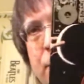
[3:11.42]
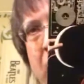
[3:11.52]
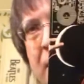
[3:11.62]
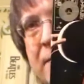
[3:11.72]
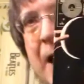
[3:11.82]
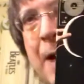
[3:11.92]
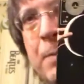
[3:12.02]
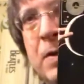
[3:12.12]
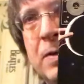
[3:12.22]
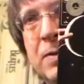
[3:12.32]
Frank
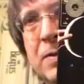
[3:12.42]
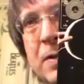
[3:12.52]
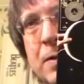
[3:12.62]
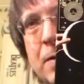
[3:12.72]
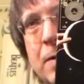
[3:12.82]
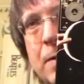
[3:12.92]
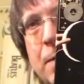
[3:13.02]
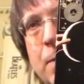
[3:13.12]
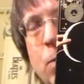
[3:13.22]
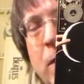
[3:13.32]
Zappa's
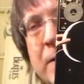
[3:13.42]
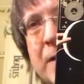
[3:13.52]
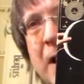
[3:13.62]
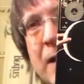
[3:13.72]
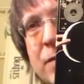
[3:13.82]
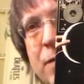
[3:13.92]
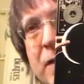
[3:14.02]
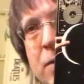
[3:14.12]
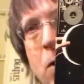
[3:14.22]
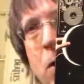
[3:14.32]
One Size
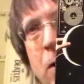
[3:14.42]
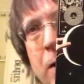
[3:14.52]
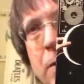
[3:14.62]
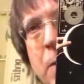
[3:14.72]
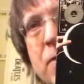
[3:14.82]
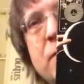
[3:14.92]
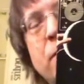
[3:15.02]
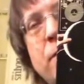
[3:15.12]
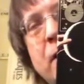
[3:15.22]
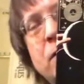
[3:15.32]
Fits All. The Mothers of
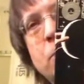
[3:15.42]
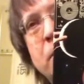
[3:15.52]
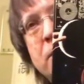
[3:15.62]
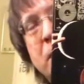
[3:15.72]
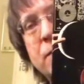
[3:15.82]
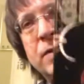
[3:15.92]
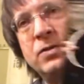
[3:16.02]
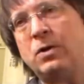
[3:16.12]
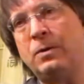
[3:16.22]
Invention, One Size Fits